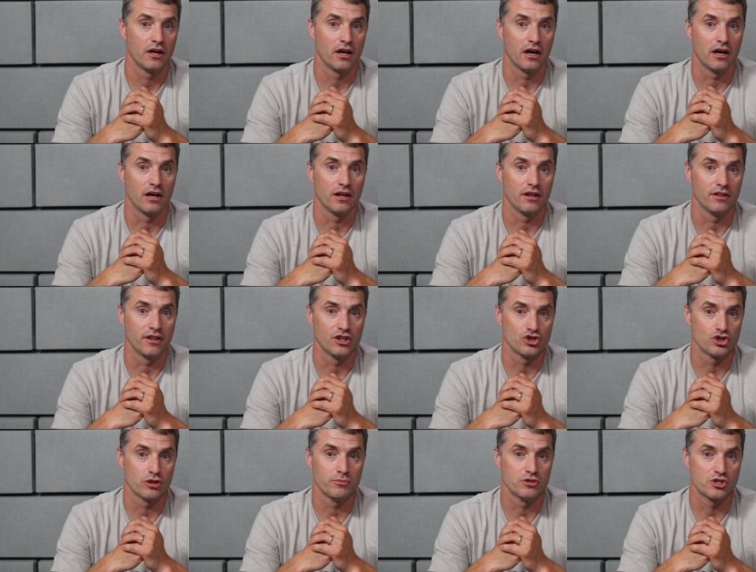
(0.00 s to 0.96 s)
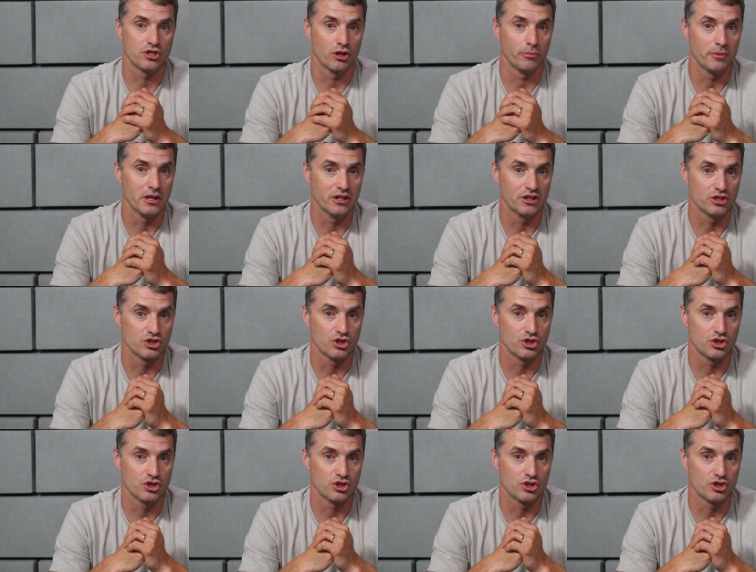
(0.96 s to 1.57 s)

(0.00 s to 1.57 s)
they should still be in the